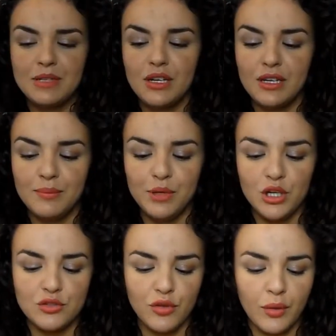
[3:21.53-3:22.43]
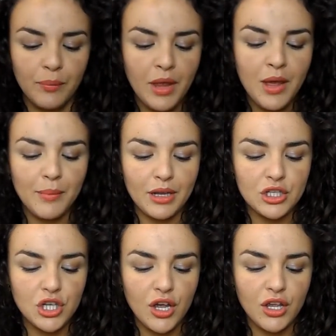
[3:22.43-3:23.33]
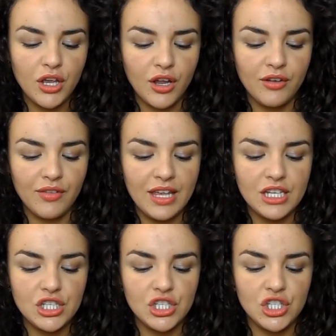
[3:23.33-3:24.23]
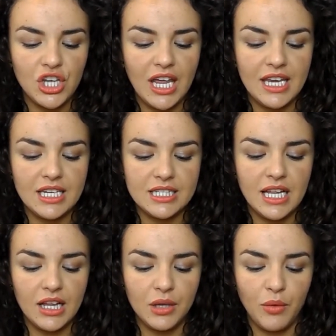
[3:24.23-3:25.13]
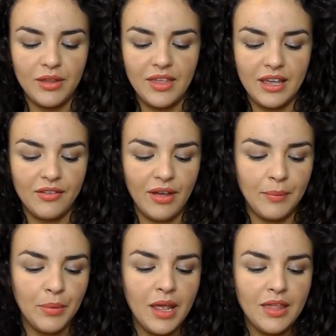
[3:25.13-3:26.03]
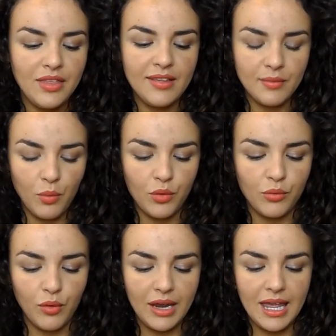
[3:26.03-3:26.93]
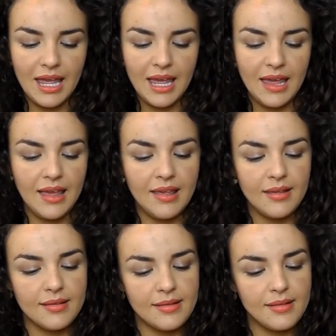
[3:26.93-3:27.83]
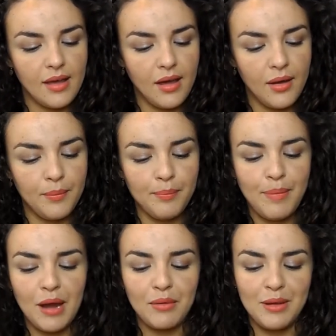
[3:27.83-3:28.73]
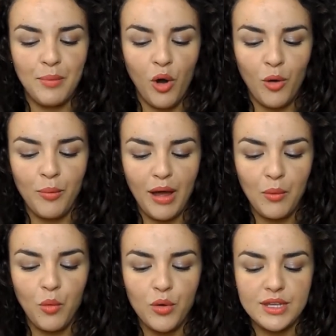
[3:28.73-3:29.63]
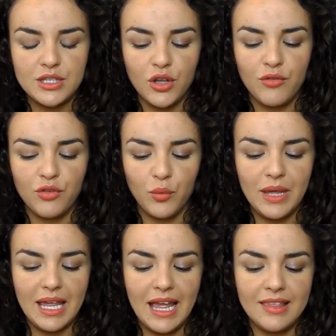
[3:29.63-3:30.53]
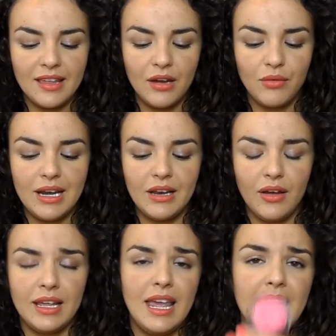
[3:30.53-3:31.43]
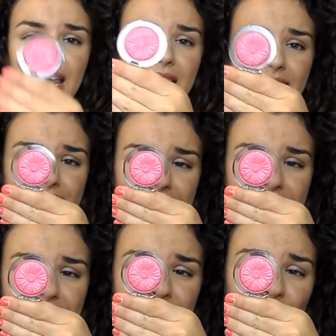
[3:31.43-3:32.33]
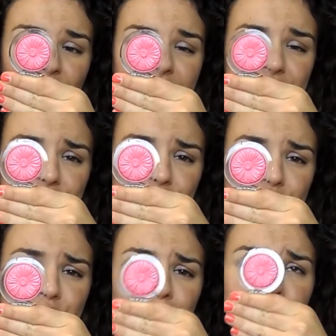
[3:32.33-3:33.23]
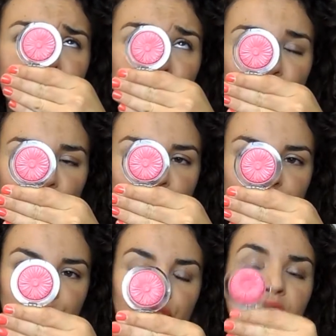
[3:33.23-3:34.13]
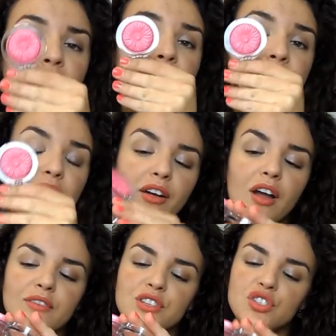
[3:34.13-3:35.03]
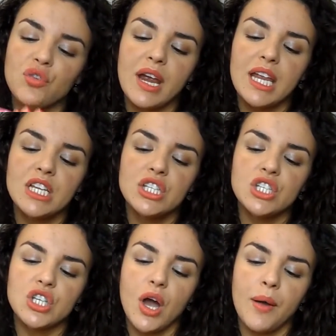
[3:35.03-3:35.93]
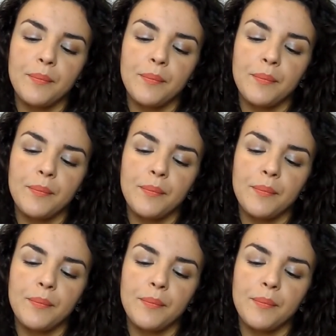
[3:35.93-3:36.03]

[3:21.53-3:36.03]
absolutely beautiful, but I'll show you kind of each shade and tell you what I think of it. This one right here is Berry Pop. I wore this over the weekend and I really like it. The design is just beautiful. They're a kind of strange